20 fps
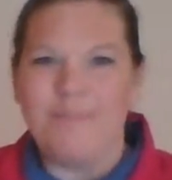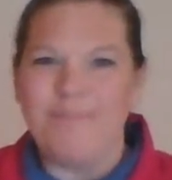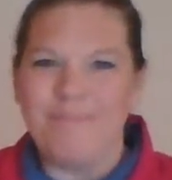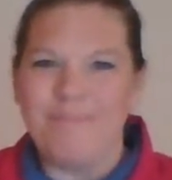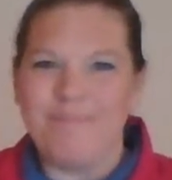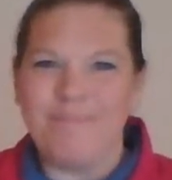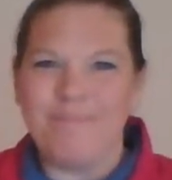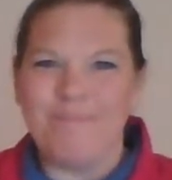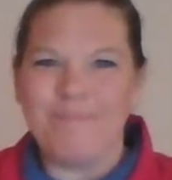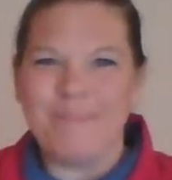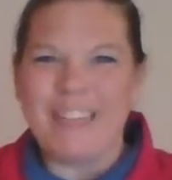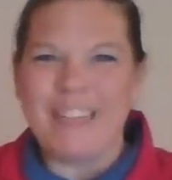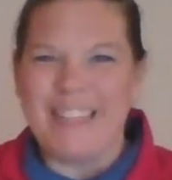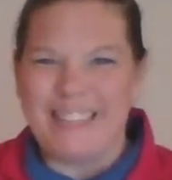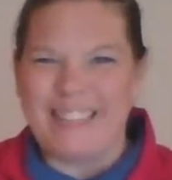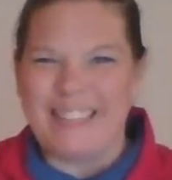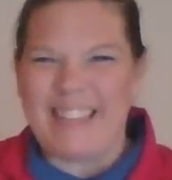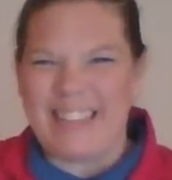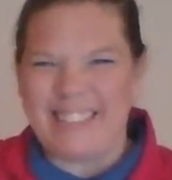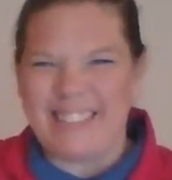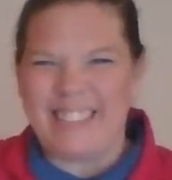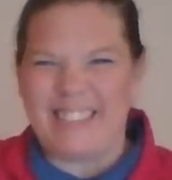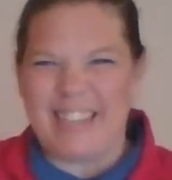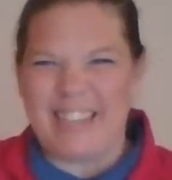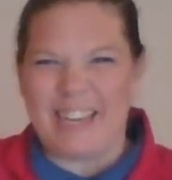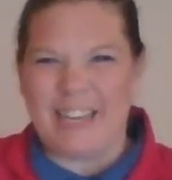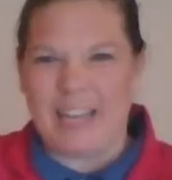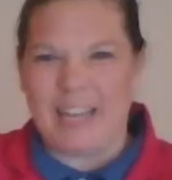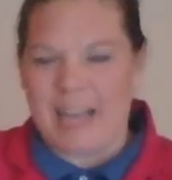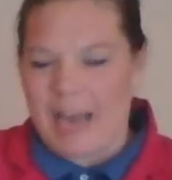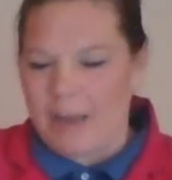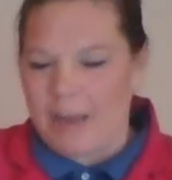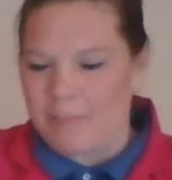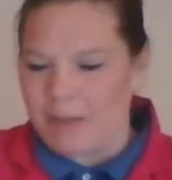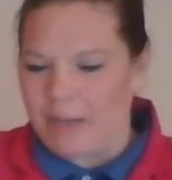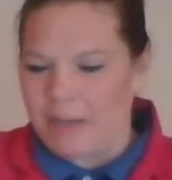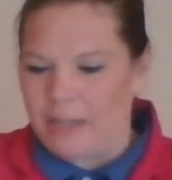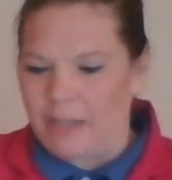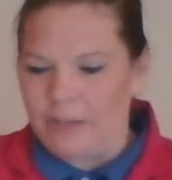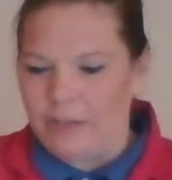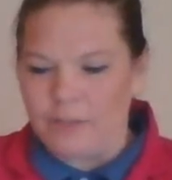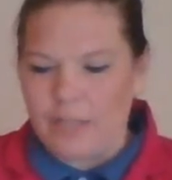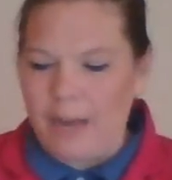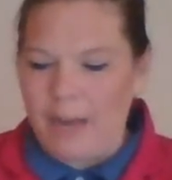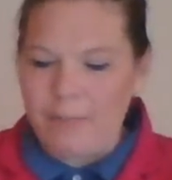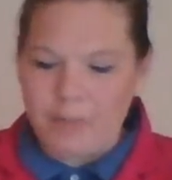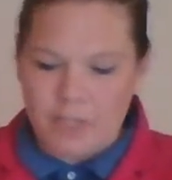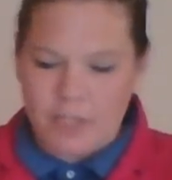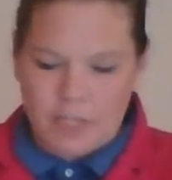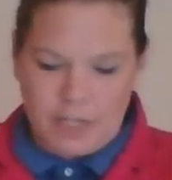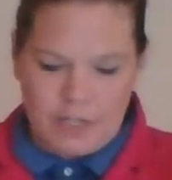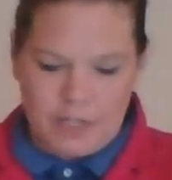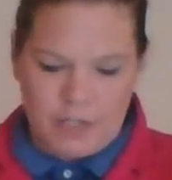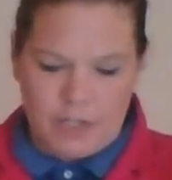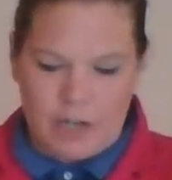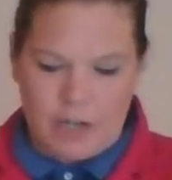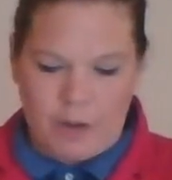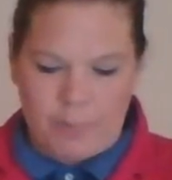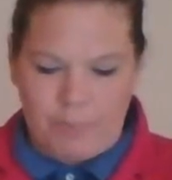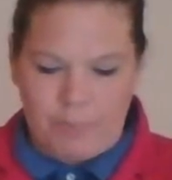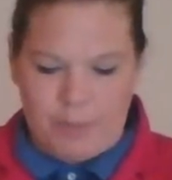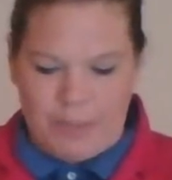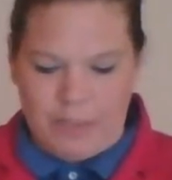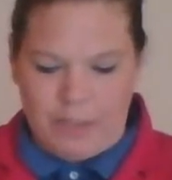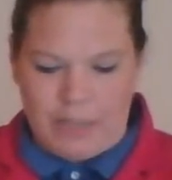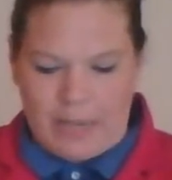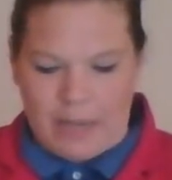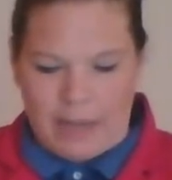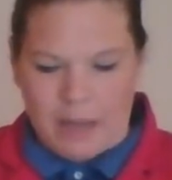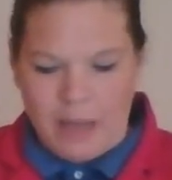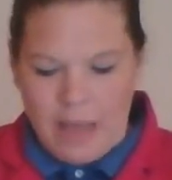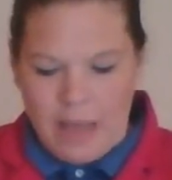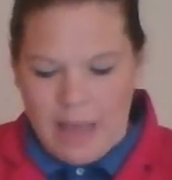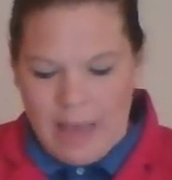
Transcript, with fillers: Hmm, that's the technique I'm going to use. I'm just going to start building.